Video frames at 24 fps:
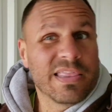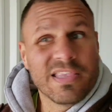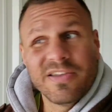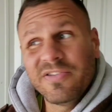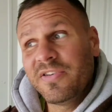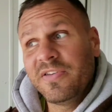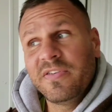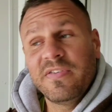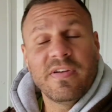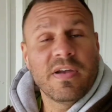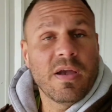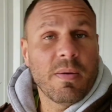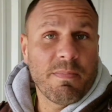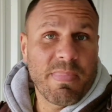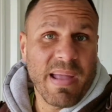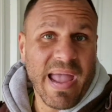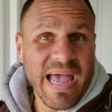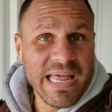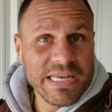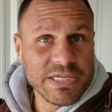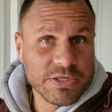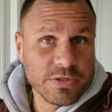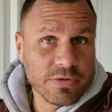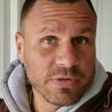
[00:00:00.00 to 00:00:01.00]
And this isn't a
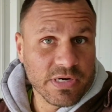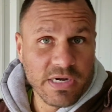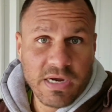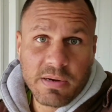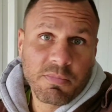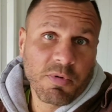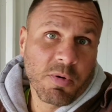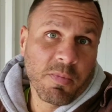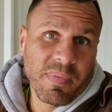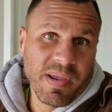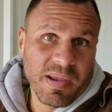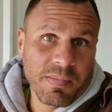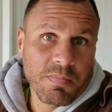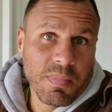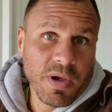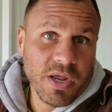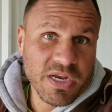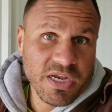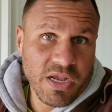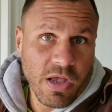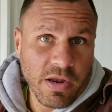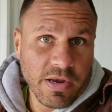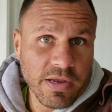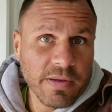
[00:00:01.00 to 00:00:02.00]
bad unit. I'm gonna make
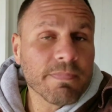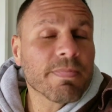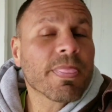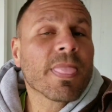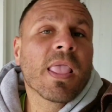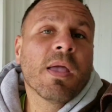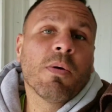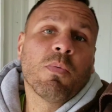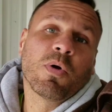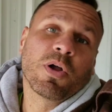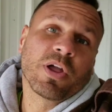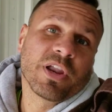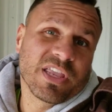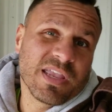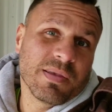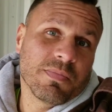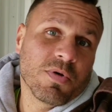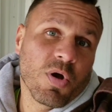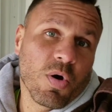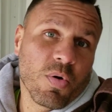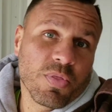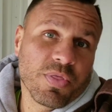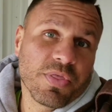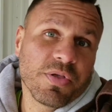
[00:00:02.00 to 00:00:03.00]
money on it. We're gonna
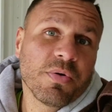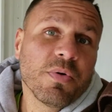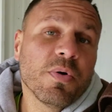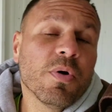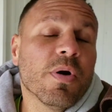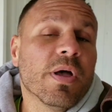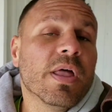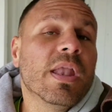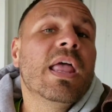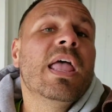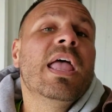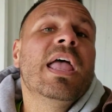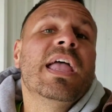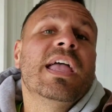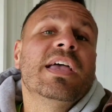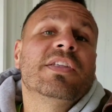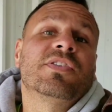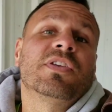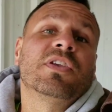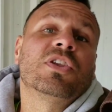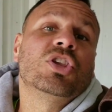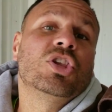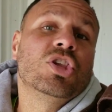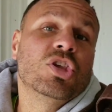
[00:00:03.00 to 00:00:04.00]
keep going through it.
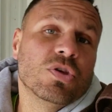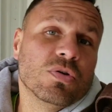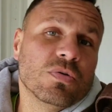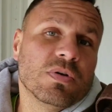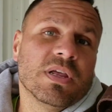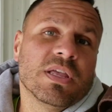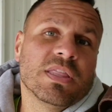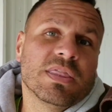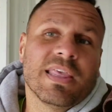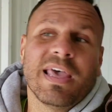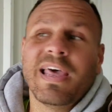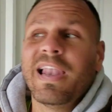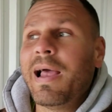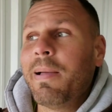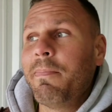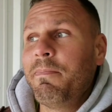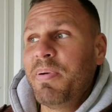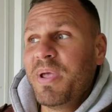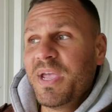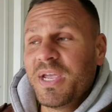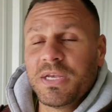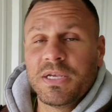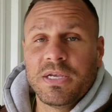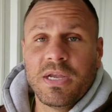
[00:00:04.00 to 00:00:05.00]
It's a unit
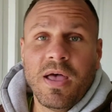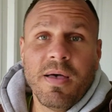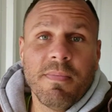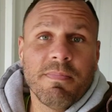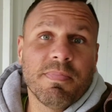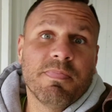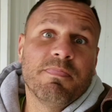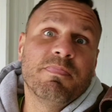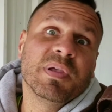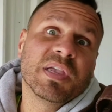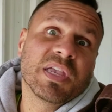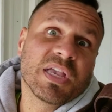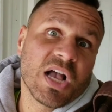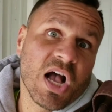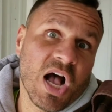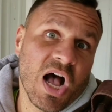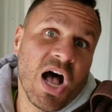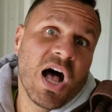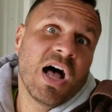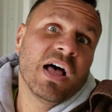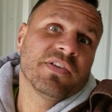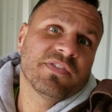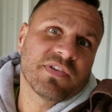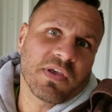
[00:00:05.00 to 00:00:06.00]
that I picked up
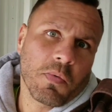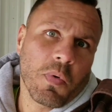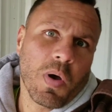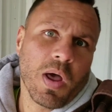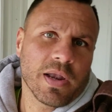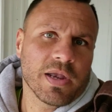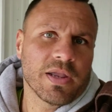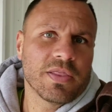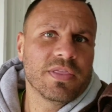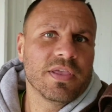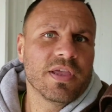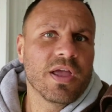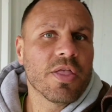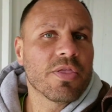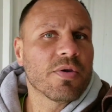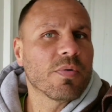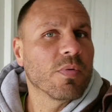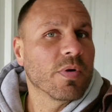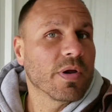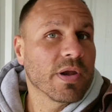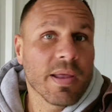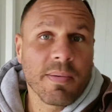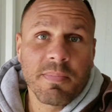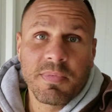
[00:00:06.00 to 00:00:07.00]
because I wanted the
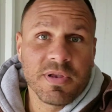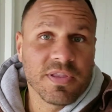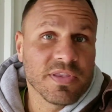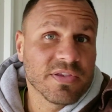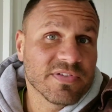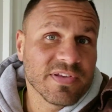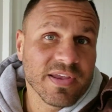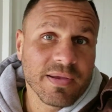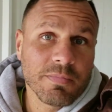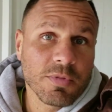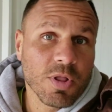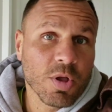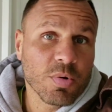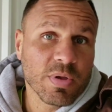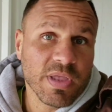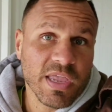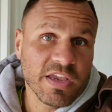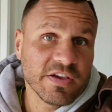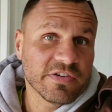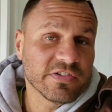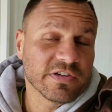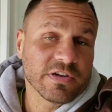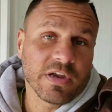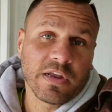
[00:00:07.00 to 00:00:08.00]
other one. I'm in the same
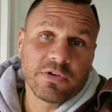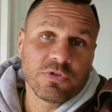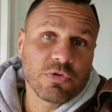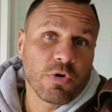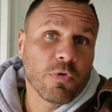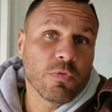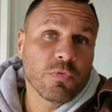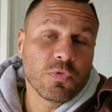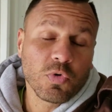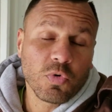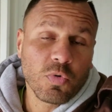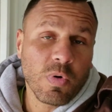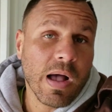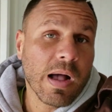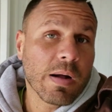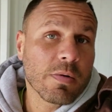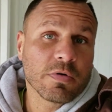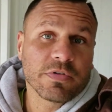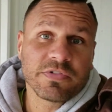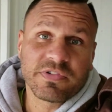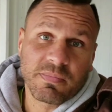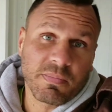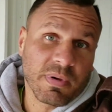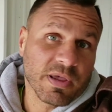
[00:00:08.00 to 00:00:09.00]
location. I drove 2
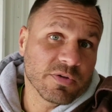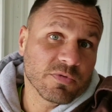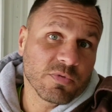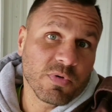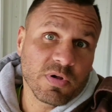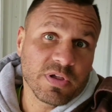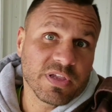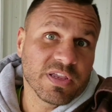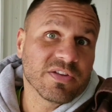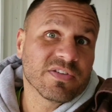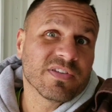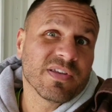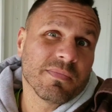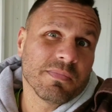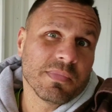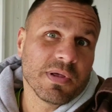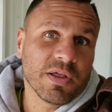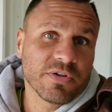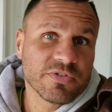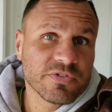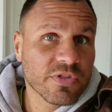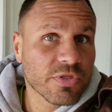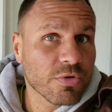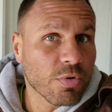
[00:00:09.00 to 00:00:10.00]
hours. I might as well get
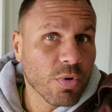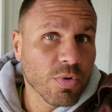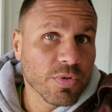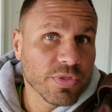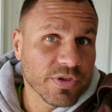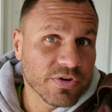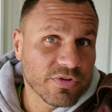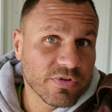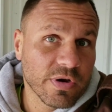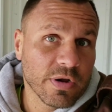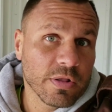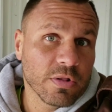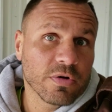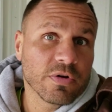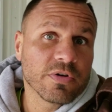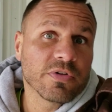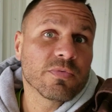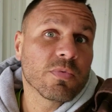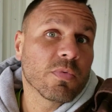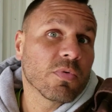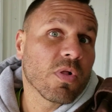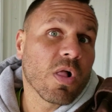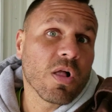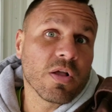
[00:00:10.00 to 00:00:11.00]
something else to throw in the
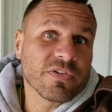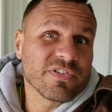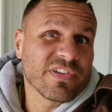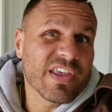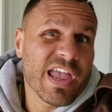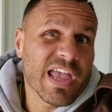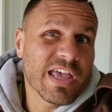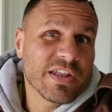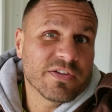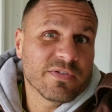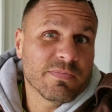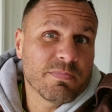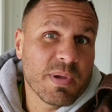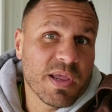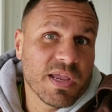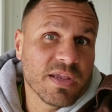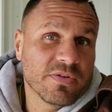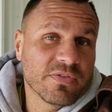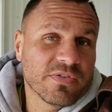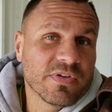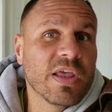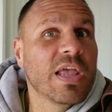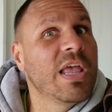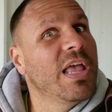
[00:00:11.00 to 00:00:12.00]
trailer as long as I had
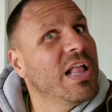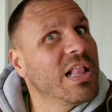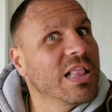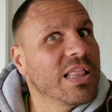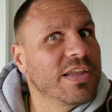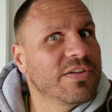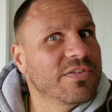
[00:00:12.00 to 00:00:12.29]
space.